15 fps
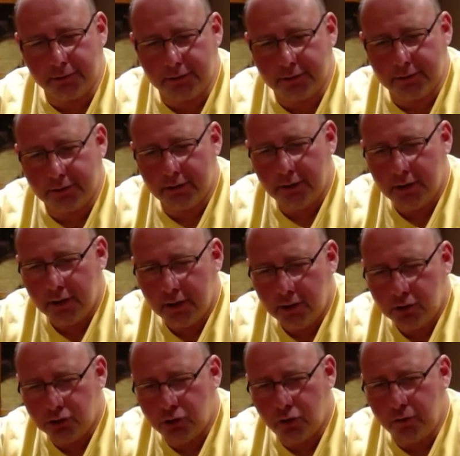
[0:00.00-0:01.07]
because
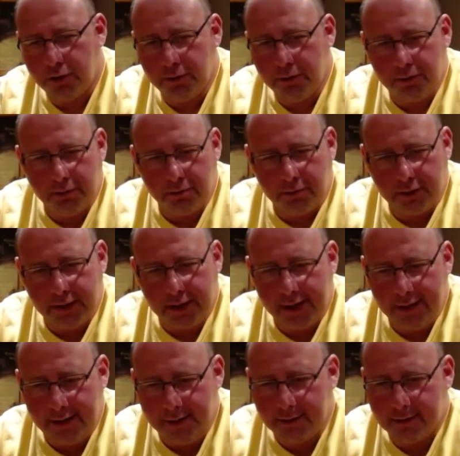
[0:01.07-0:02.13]
so many people
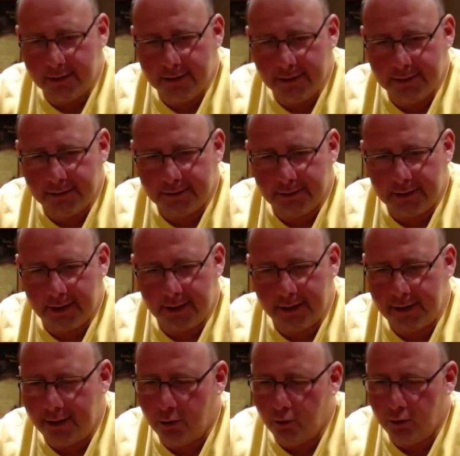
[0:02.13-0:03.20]
get into this and
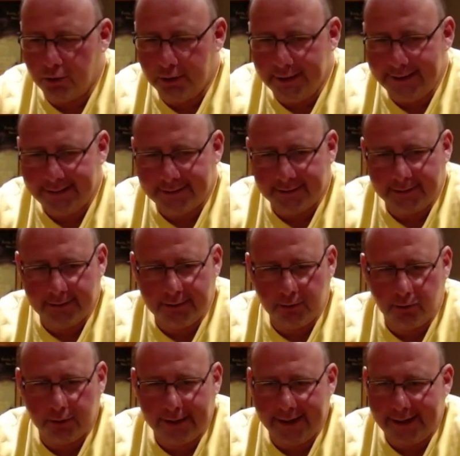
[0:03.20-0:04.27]
they don't listen
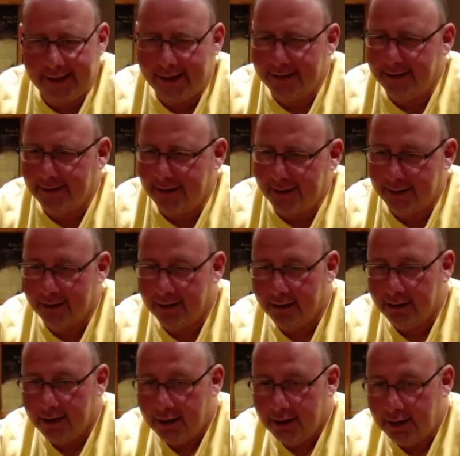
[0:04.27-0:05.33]
or they can't take
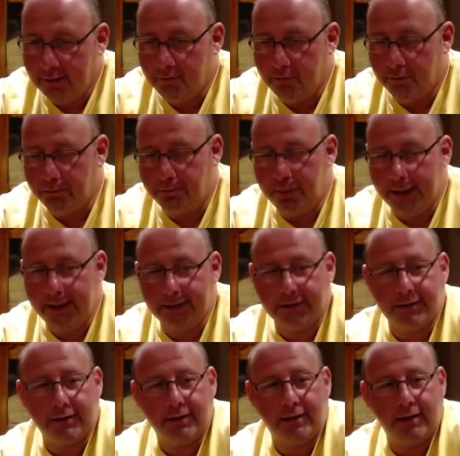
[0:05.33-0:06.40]
even
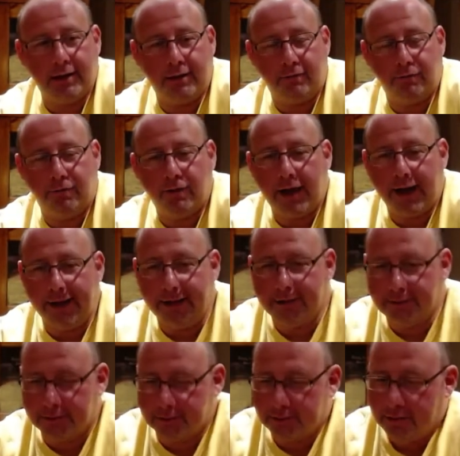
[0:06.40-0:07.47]
basic
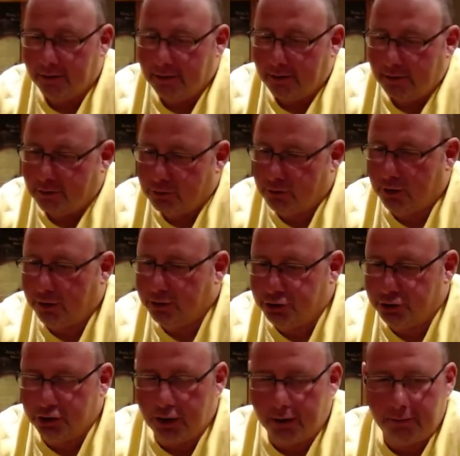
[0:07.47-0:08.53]
advice. So I
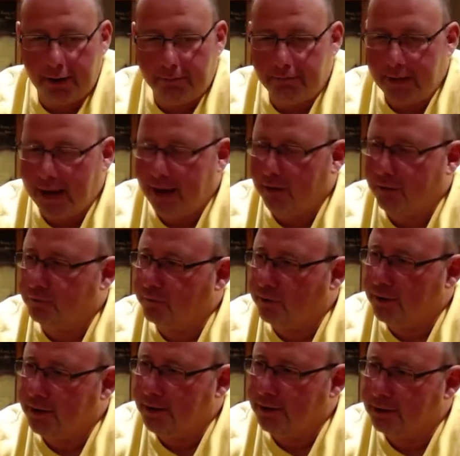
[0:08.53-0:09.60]
shut my mouth for
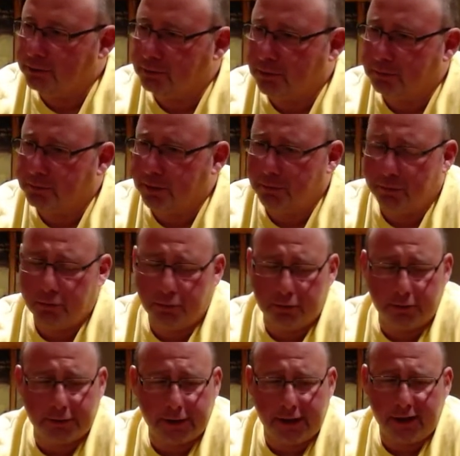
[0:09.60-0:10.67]
years because people
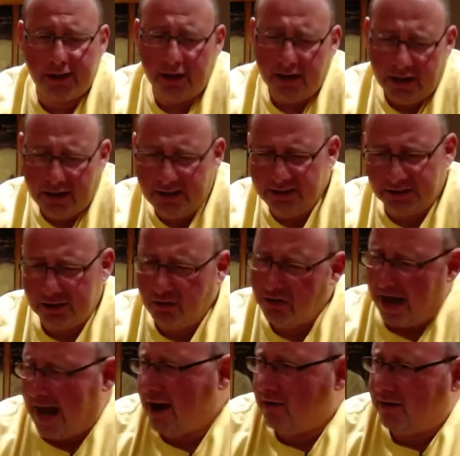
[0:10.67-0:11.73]
would say, he's so
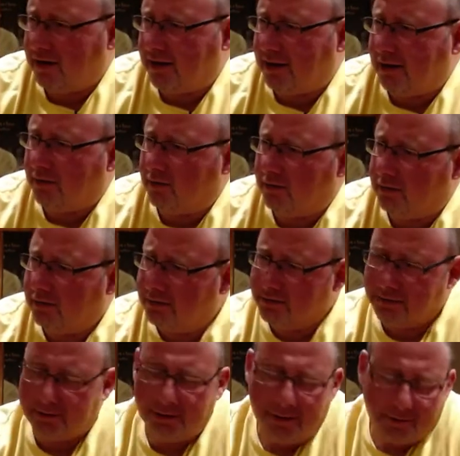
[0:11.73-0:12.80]
arrogant or
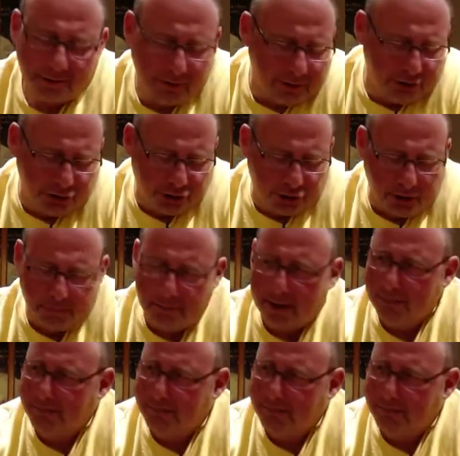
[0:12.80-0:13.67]
this. So I just shut my